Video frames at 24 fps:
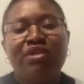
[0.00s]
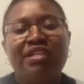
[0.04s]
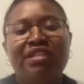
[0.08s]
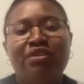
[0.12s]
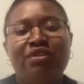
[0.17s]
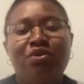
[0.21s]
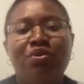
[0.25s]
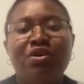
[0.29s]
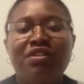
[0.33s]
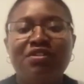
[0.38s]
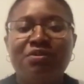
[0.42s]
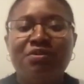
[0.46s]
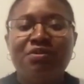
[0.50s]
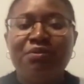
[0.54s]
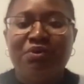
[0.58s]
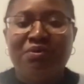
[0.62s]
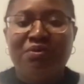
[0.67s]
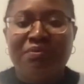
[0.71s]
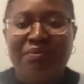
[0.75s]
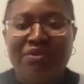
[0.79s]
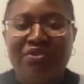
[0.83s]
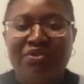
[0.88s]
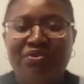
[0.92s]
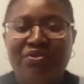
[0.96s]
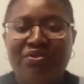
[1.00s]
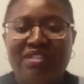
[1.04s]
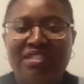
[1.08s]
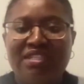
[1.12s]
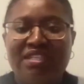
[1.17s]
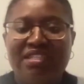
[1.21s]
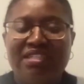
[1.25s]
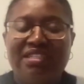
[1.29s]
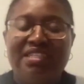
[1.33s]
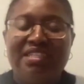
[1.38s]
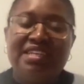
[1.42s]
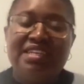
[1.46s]
In quantum
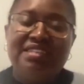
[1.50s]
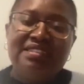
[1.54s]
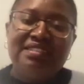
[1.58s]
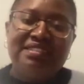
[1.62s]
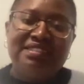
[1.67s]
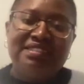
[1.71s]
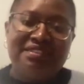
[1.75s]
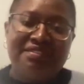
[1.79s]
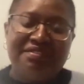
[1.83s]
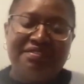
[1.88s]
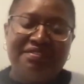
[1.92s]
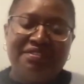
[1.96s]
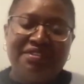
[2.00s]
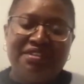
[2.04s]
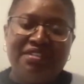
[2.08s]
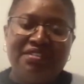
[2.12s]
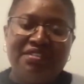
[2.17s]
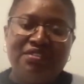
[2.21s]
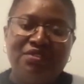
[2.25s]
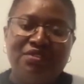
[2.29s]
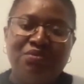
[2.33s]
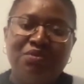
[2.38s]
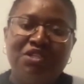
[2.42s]
computing, that is different.